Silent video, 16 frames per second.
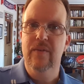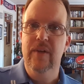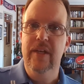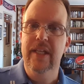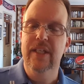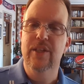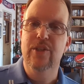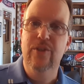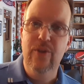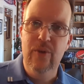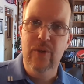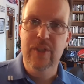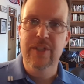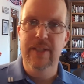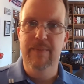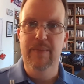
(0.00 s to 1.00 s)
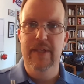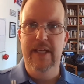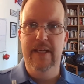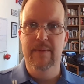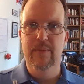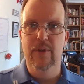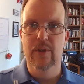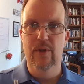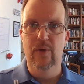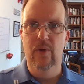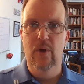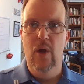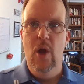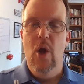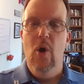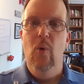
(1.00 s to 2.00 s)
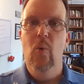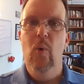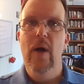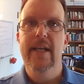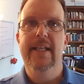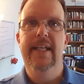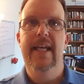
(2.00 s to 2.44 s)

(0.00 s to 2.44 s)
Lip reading: can the stewardship team do? What